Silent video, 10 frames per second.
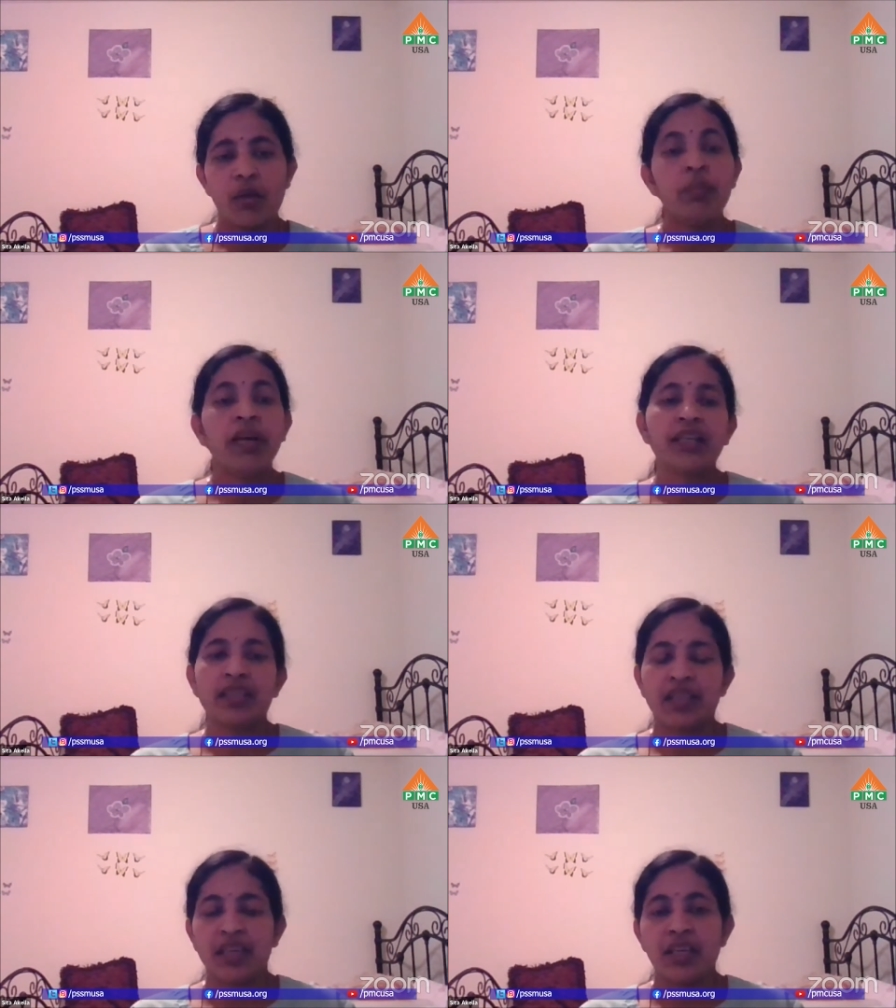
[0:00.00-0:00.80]
but
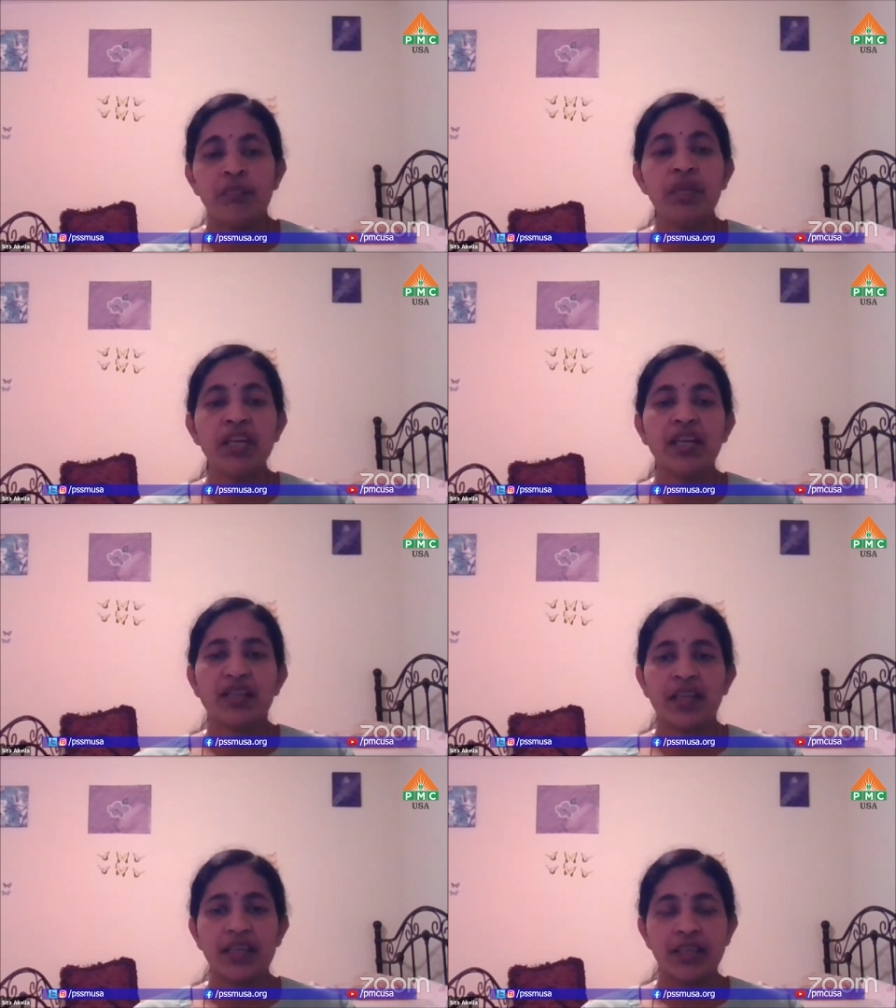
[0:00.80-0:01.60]
then
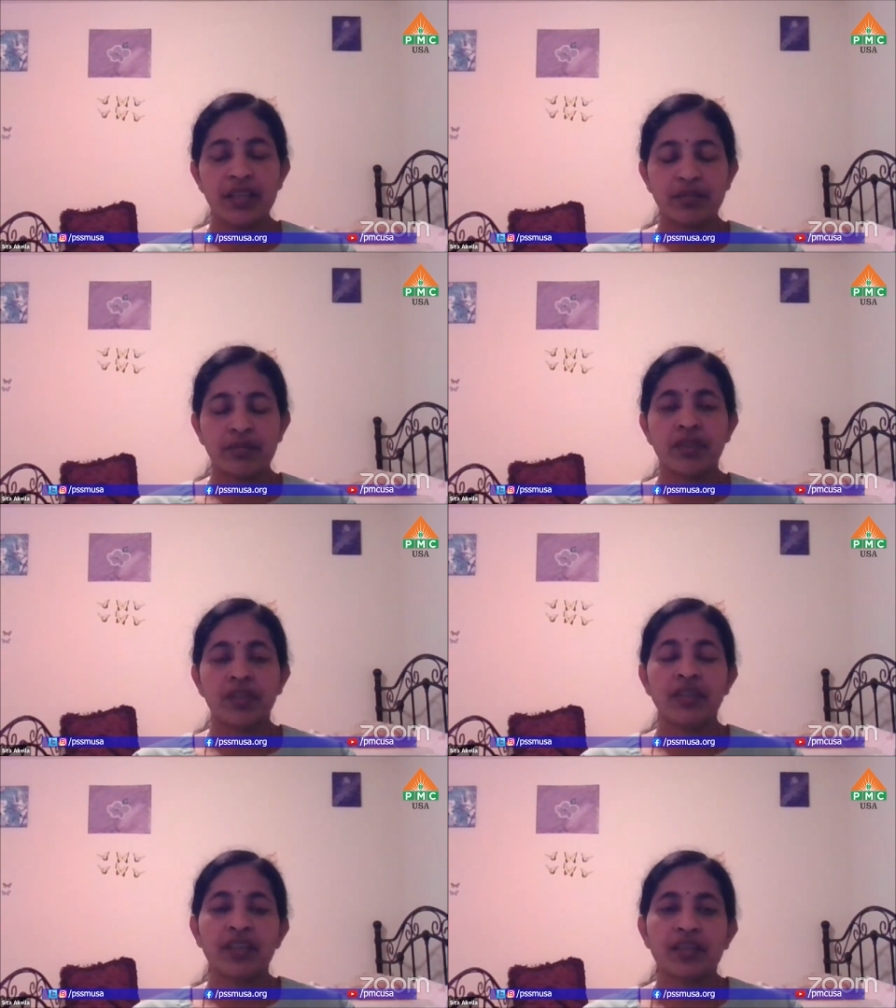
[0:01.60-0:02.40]
immediately
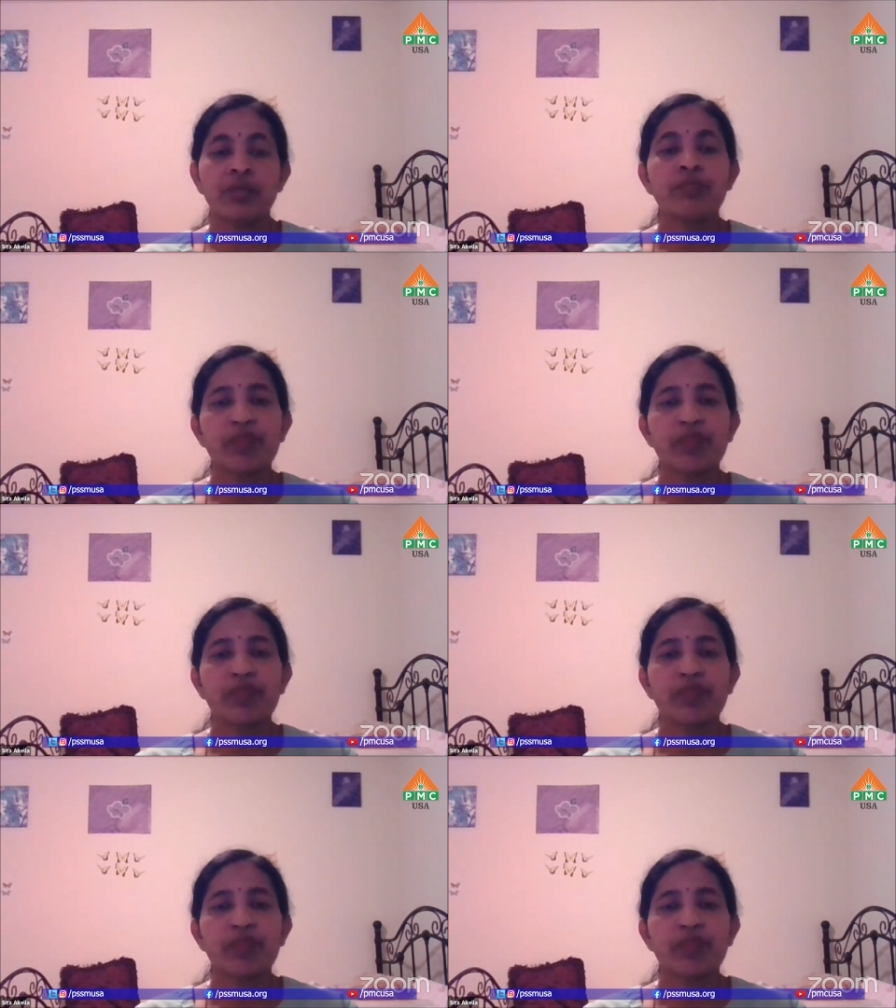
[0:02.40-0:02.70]
the